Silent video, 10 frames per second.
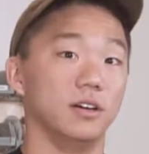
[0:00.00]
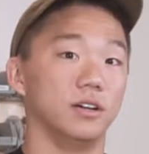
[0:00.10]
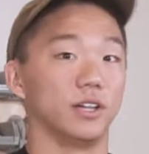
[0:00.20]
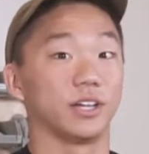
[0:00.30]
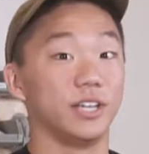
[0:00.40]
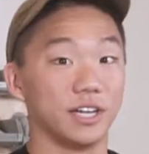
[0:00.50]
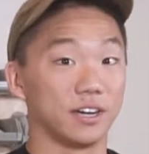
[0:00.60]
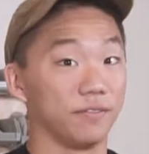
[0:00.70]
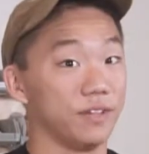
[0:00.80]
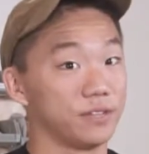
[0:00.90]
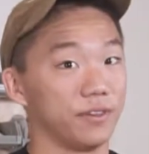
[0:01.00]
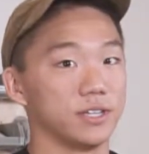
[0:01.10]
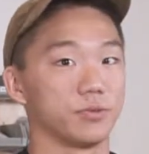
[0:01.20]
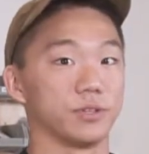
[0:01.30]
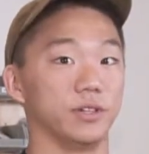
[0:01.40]
Luckily, none of these
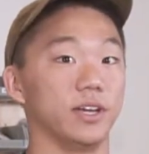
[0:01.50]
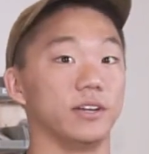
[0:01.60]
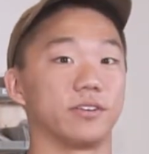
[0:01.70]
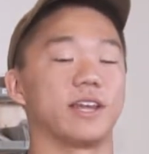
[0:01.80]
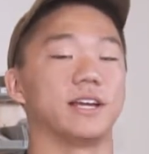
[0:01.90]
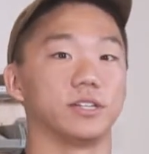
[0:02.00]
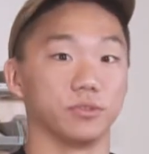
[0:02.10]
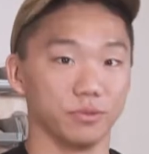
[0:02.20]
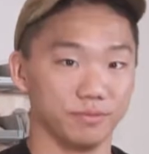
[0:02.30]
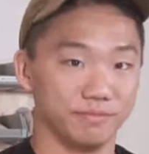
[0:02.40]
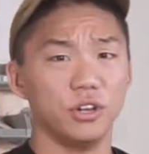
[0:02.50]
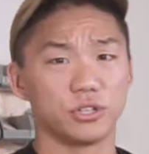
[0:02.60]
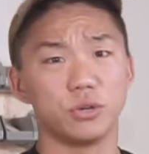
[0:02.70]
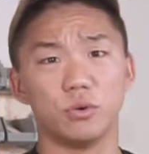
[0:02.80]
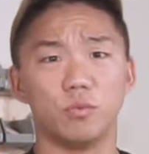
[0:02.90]
flights were delayed or canceled.
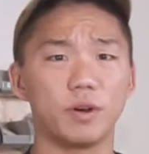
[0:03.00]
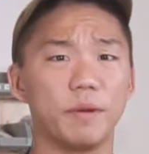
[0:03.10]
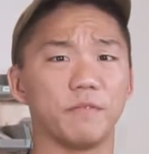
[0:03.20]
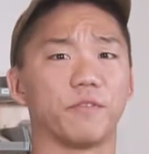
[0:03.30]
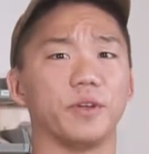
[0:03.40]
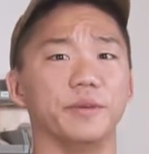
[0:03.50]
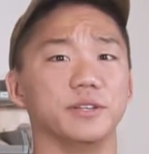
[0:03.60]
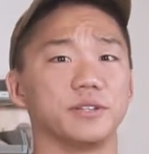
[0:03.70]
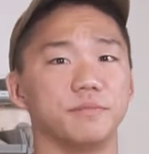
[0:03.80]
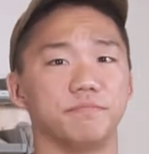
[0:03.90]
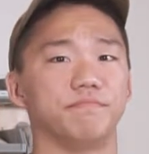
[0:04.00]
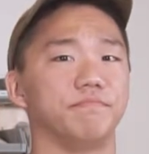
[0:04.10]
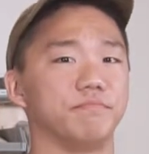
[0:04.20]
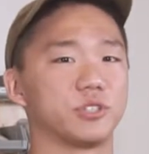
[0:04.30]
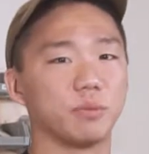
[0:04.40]
So what about freebies?
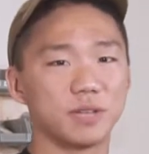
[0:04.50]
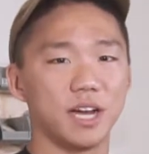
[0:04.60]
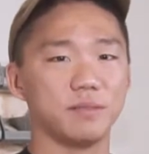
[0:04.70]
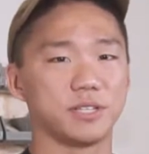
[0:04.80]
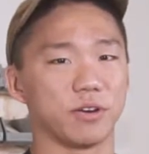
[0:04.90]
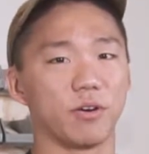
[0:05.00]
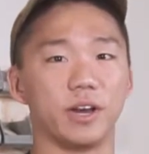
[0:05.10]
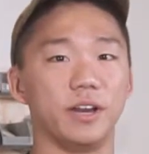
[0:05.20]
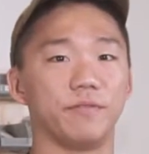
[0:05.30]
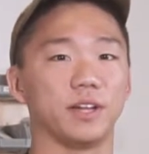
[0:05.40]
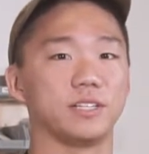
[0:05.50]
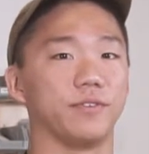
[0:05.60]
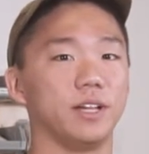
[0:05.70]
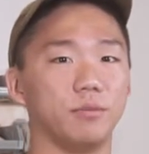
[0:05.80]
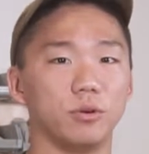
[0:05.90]
Sometimes there aren't any flights
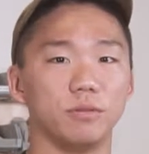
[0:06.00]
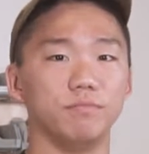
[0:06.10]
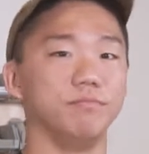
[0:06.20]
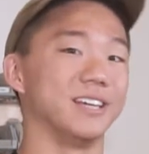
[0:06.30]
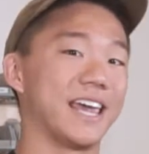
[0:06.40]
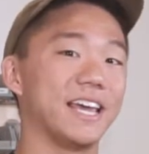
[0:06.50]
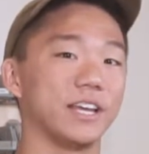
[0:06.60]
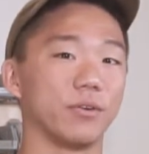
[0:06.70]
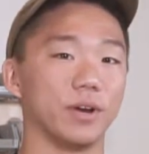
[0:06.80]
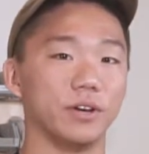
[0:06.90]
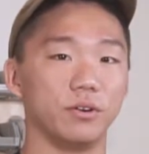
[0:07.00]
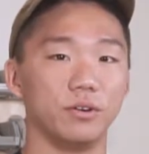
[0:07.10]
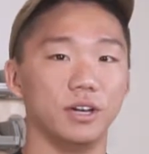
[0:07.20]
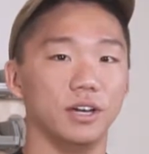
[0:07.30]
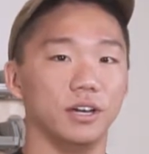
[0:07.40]
available, you can't get a
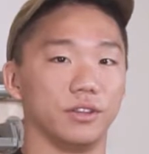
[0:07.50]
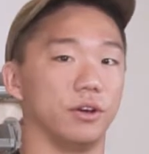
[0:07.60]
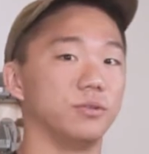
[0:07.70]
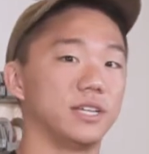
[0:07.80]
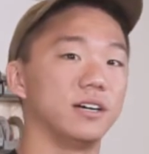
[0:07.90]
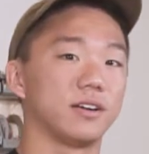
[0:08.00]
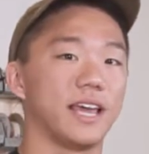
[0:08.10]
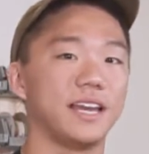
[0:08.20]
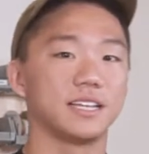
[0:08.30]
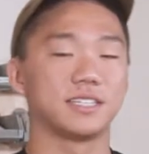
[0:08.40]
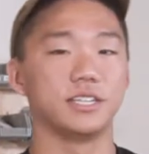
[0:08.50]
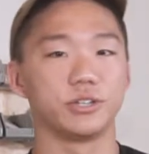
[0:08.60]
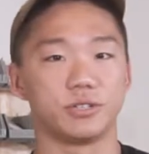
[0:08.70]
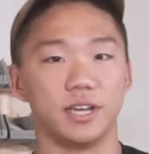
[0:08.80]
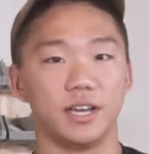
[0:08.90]
rental, the hotel can't extend your
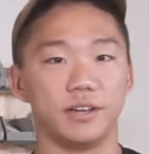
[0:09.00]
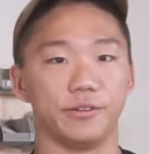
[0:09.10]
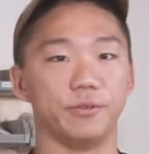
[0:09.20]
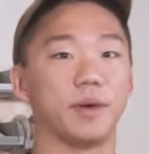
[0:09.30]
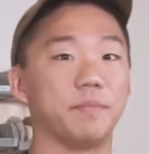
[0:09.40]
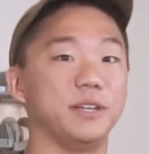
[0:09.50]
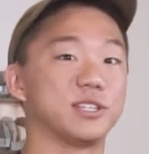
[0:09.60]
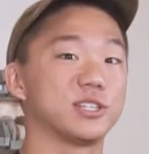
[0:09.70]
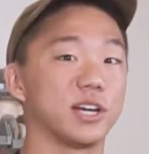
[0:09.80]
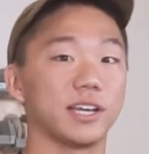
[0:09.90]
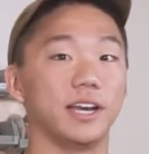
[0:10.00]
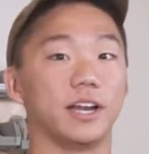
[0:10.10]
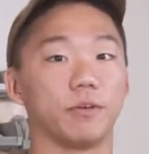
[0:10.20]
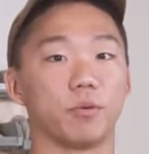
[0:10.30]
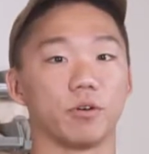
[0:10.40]
stay, or you might be stuck in an
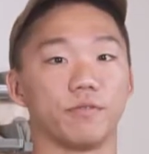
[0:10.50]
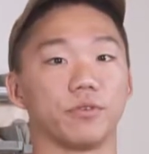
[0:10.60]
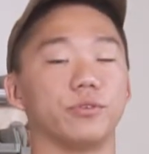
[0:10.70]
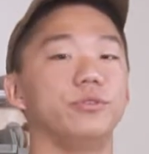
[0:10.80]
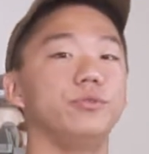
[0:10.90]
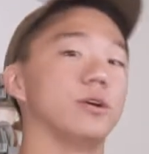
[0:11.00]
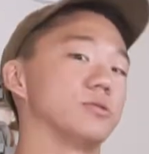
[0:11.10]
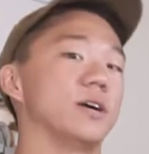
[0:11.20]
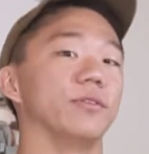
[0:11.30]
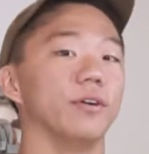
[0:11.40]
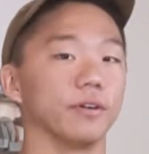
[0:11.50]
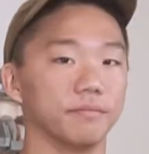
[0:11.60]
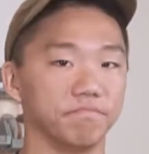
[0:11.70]
airport for who knows how long.